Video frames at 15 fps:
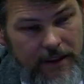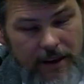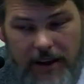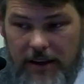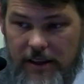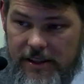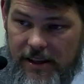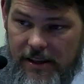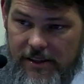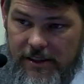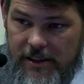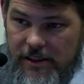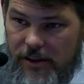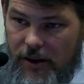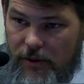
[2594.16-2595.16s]
And he says,
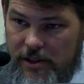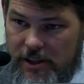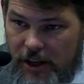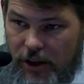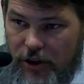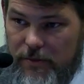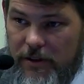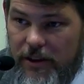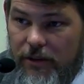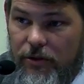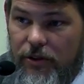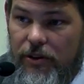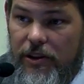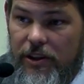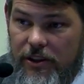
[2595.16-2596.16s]
this always held me in
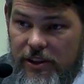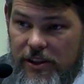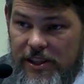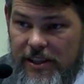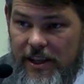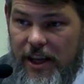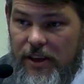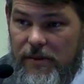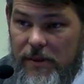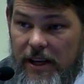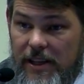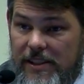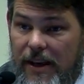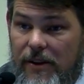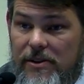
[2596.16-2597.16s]
really good stead
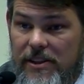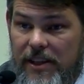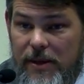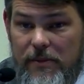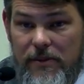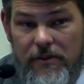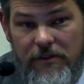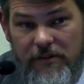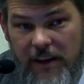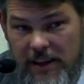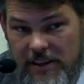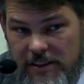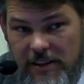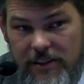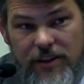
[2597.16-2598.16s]
because I was able to
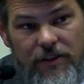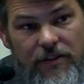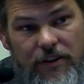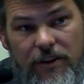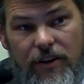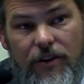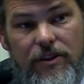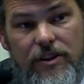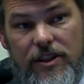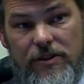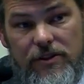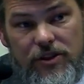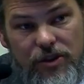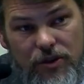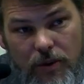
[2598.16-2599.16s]
face the difficulties
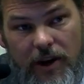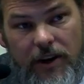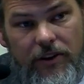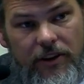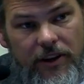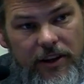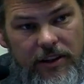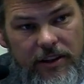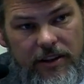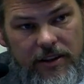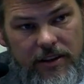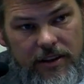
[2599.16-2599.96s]
squarely